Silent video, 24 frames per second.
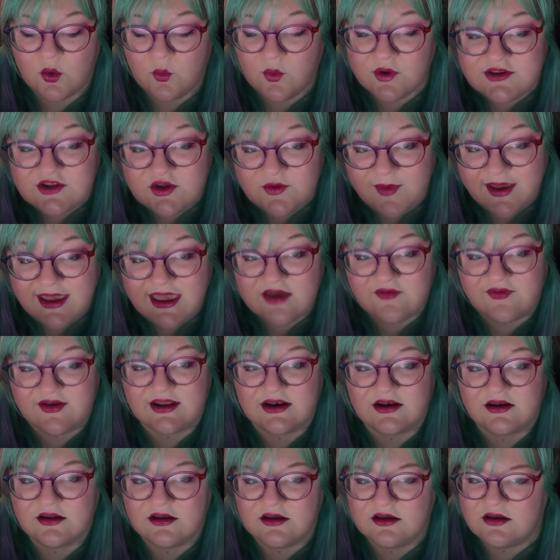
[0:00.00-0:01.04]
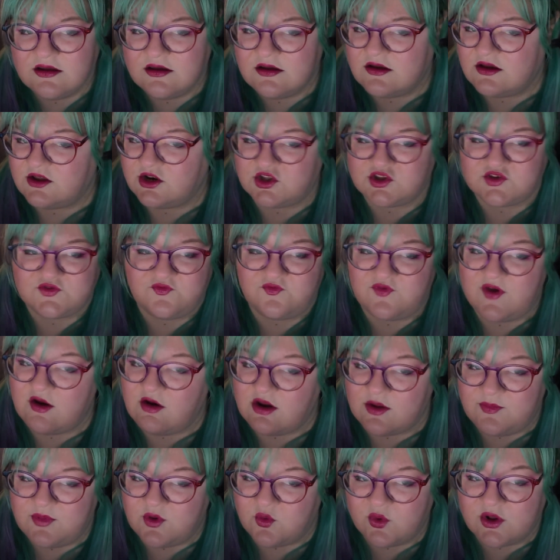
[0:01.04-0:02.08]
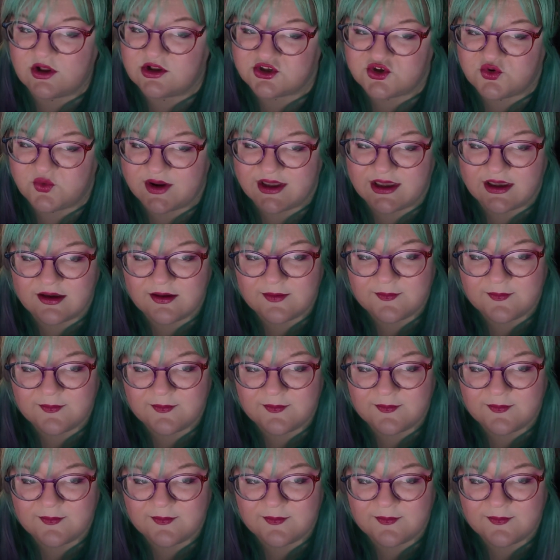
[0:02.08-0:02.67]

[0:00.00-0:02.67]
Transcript: What do you make of it? It is very bewildering.